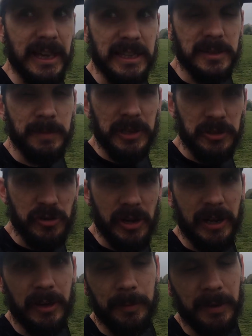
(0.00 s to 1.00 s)
It's a bit of
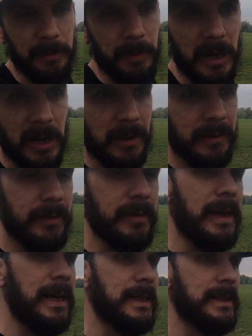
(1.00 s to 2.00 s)
trail, a bit of path,
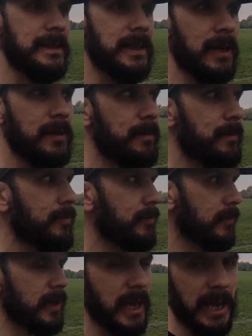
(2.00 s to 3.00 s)
and
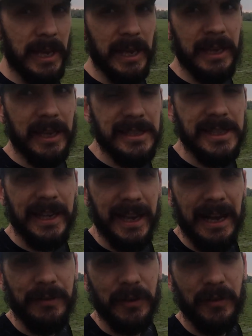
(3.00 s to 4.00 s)
yeah, it can take it
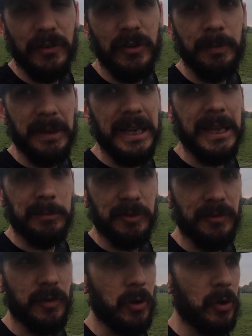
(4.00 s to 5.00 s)
out of you. If you've not been here
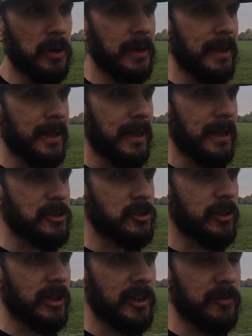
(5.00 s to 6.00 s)
before, it's
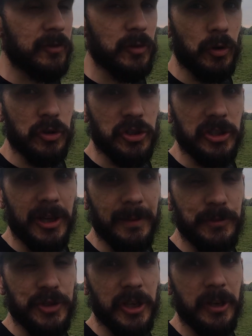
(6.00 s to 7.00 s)
not the kind of course you
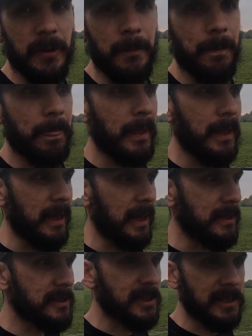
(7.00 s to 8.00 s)
come to
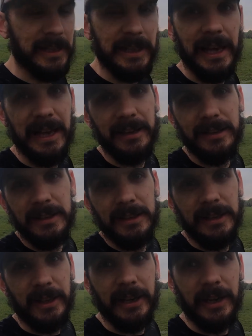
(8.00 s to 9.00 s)
and suddenly get,
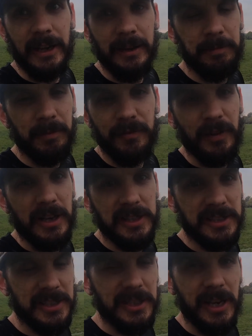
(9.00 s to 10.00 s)
you know, a
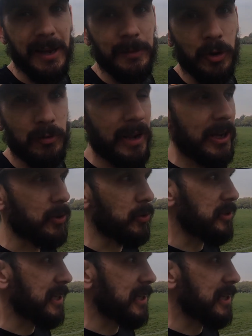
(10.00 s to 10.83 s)
fastest time or a record